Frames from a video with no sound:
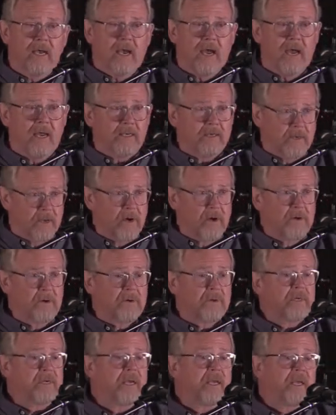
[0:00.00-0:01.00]
I
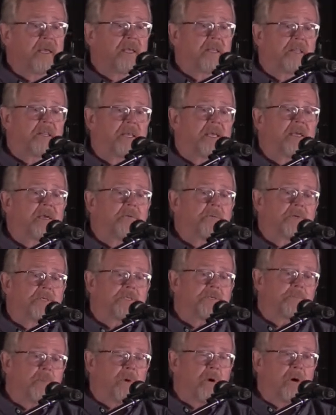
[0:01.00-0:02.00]
know there
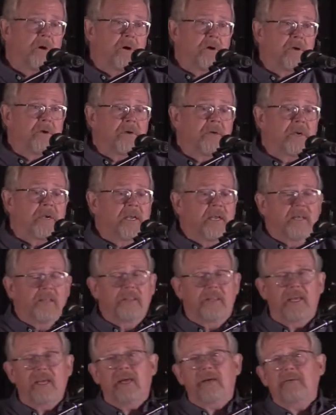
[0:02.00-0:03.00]
is more,
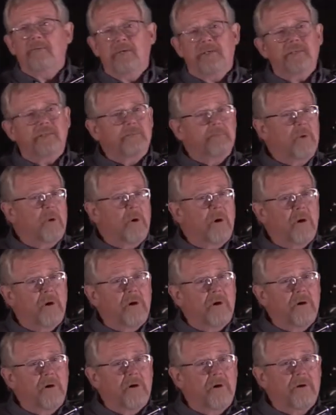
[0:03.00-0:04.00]
there is
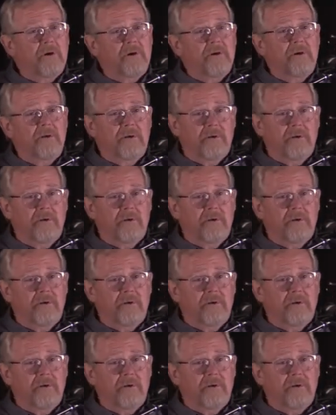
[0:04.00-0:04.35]
more.